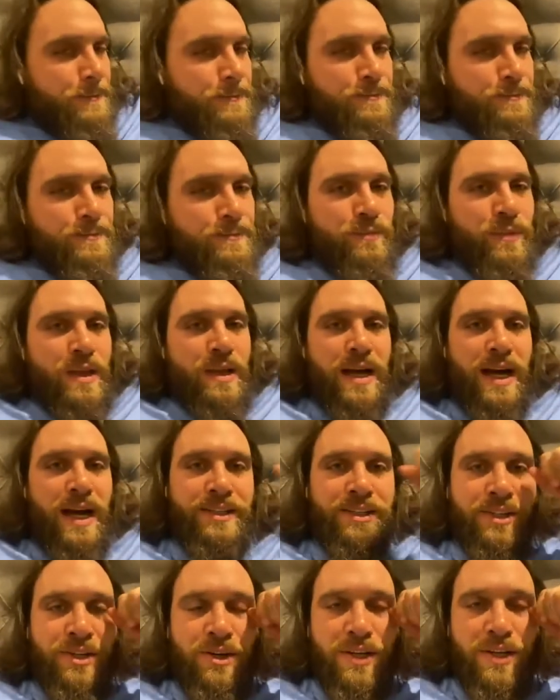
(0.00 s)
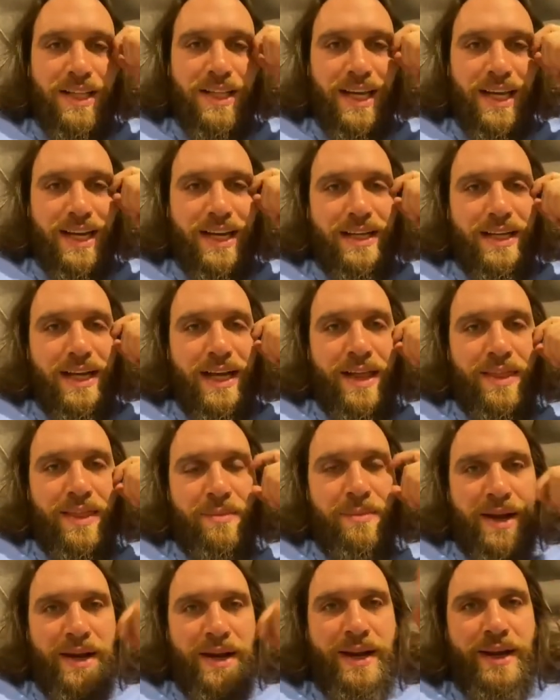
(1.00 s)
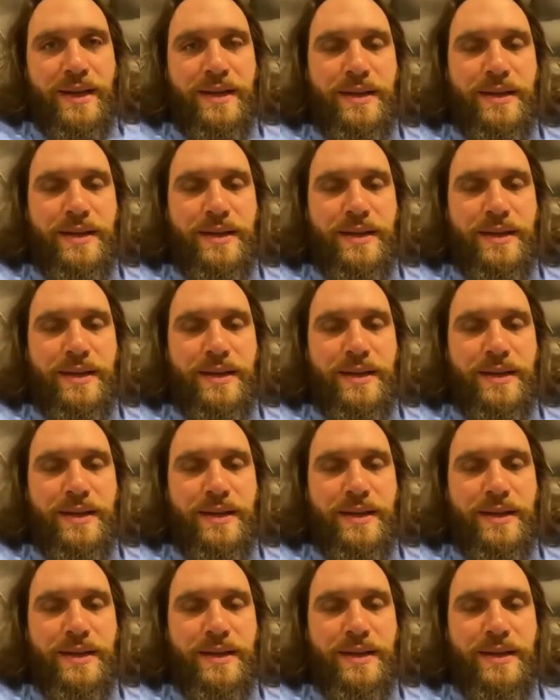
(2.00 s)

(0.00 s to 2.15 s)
I don't know. Like at the minute,